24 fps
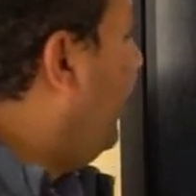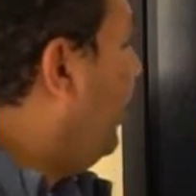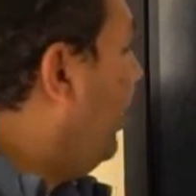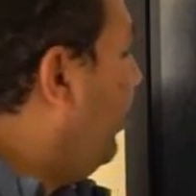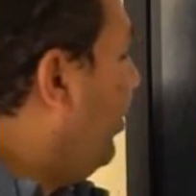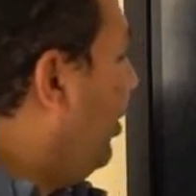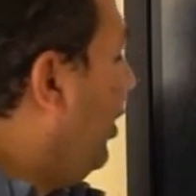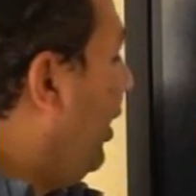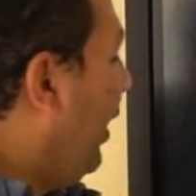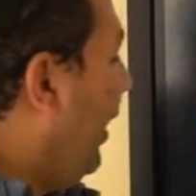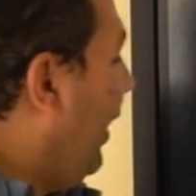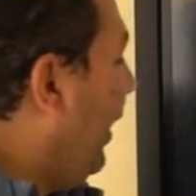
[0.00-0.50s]

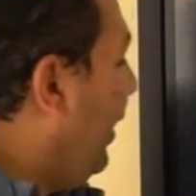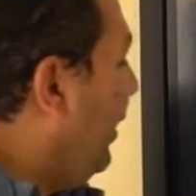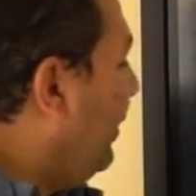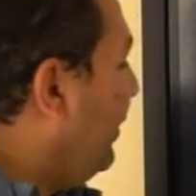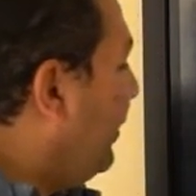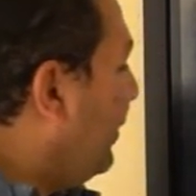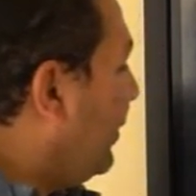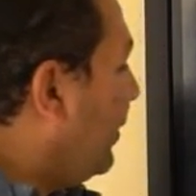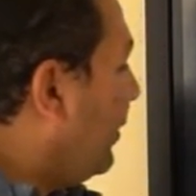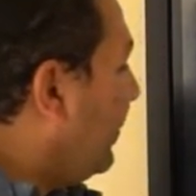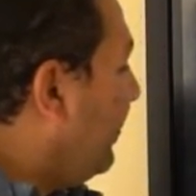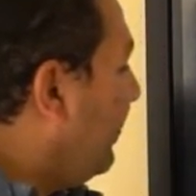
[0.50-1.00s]
number
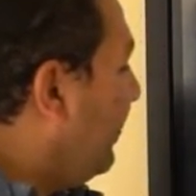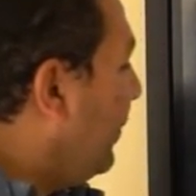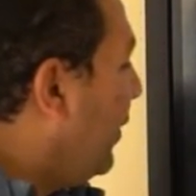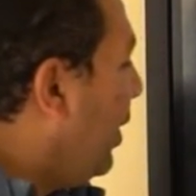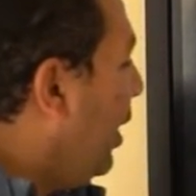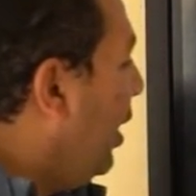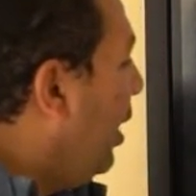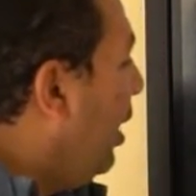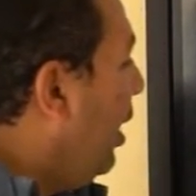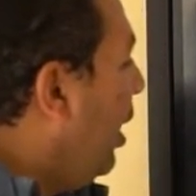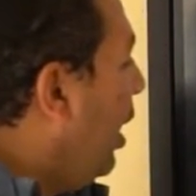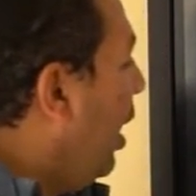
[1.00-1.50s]

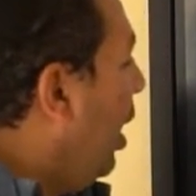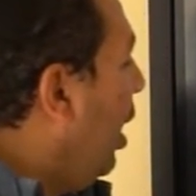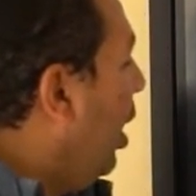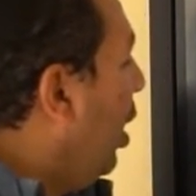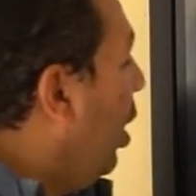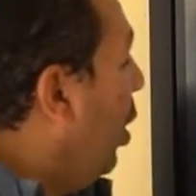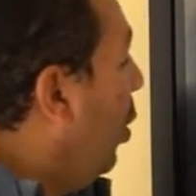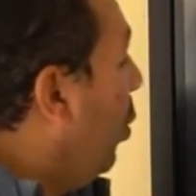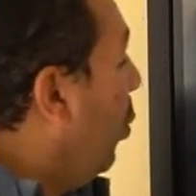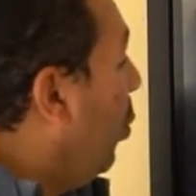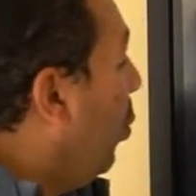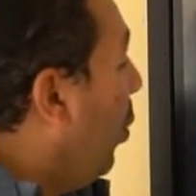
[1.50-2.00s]
8,
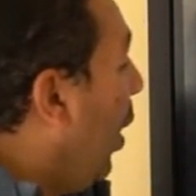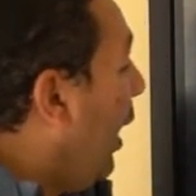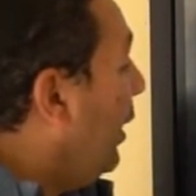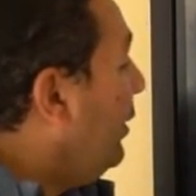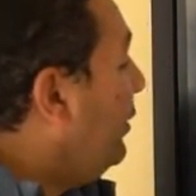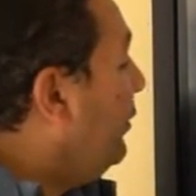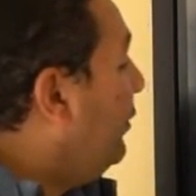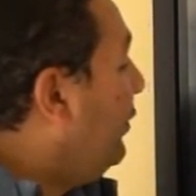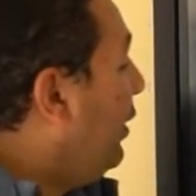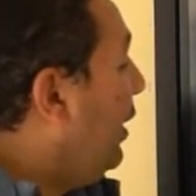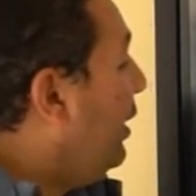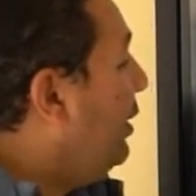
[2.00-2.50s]

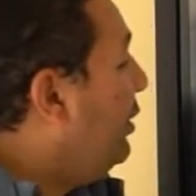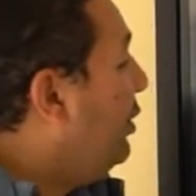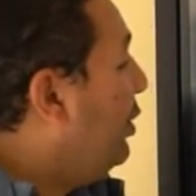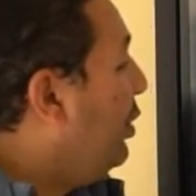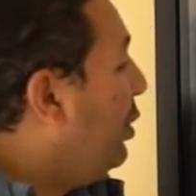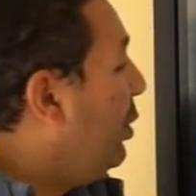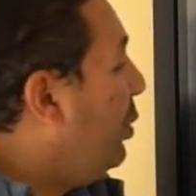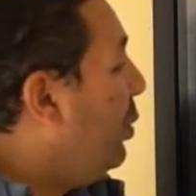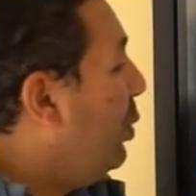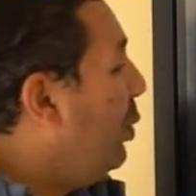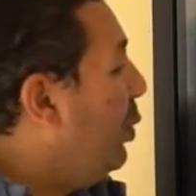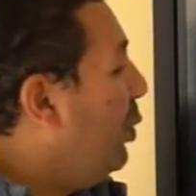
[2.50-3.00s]
what did
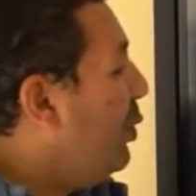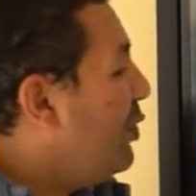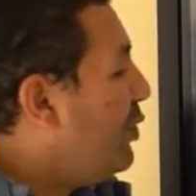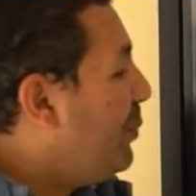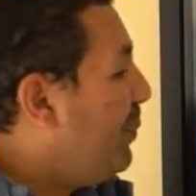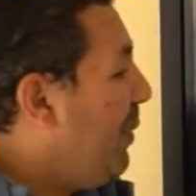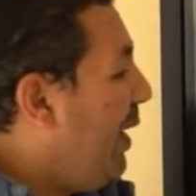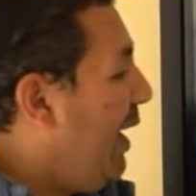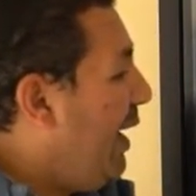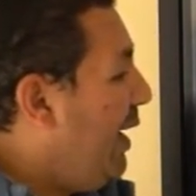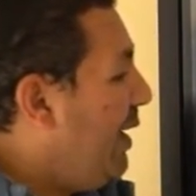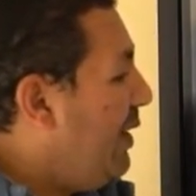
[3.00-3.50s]
you
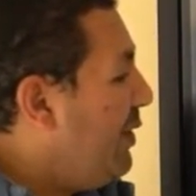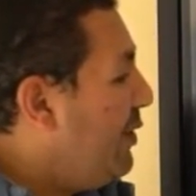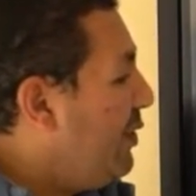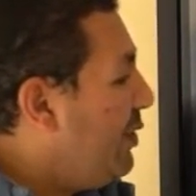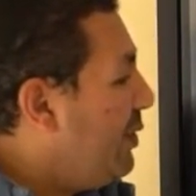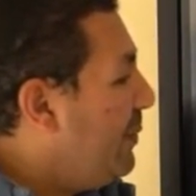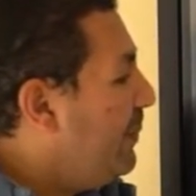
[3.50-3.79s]
space